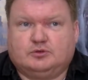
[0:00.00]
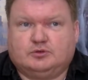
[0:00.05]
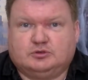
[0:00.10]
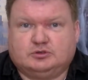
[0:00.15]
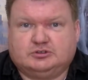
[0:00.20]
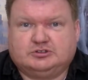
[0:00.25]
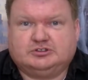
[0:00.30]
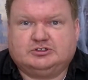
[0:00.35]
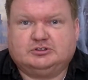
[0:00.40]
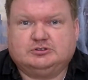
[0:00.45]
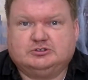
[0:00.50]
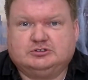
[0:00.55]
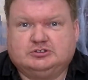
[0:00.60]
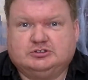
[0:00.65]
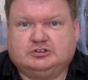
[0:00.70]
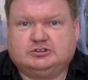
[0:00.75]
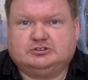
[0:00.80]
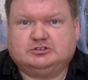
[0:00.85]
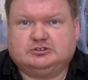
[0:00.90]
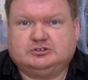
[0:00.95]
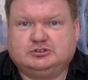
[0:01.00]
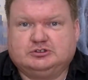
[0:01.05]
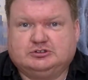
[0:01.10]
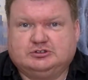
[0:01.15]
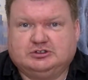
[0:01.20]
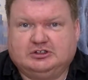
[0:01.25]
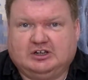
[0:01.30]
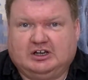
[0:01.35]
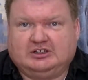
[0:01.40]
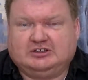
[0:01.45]
also started
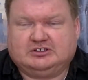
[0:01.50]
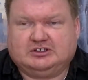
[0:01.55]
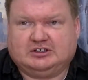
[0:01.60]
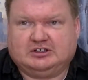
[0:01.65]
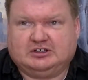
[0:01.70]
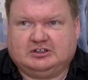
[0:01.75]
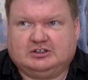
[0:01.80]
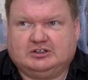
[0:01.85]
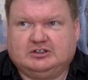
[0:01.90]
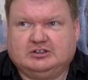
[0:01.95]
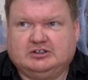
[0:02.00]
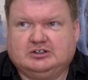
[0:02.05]
creating